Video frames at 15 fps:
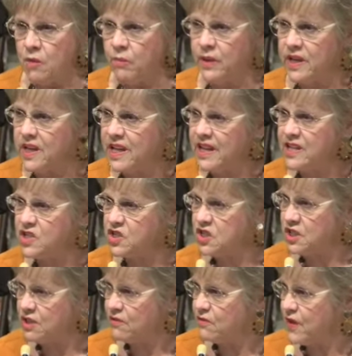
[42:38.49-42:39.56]
but he
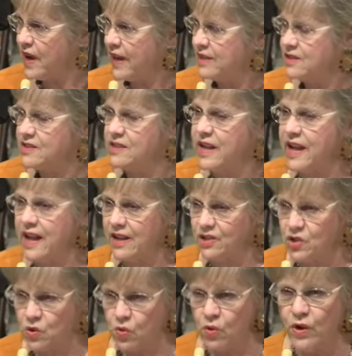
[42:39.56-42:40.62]
still finds
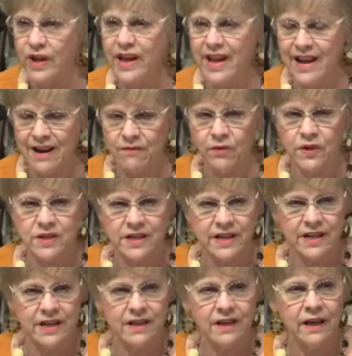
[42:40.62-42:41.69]
joy every
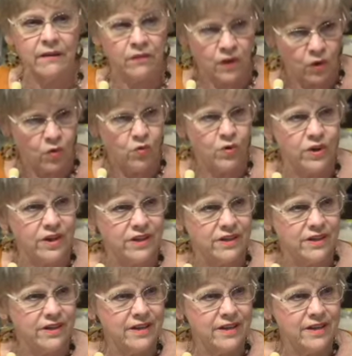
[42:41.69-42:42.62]
day in the Lord.